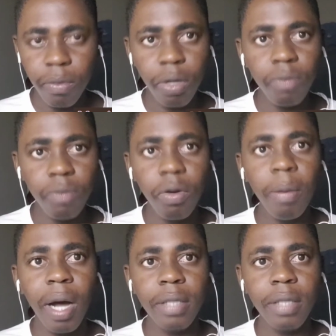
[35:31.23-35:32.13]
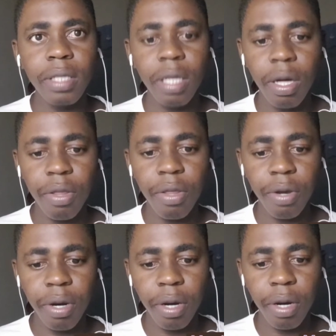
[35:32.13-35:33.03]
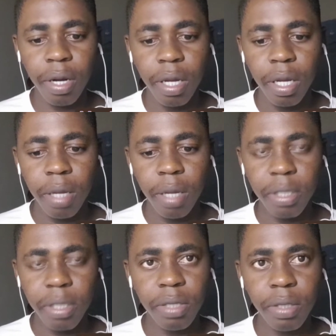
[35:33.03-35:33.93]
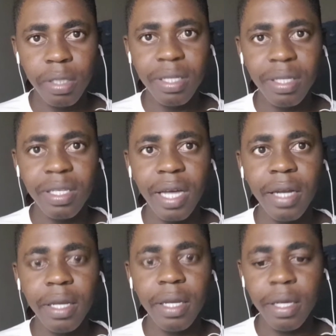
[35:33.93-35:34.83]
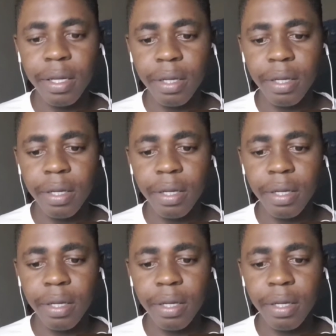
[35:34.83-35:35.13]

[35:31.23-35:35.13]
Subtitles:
robots and other materials designed in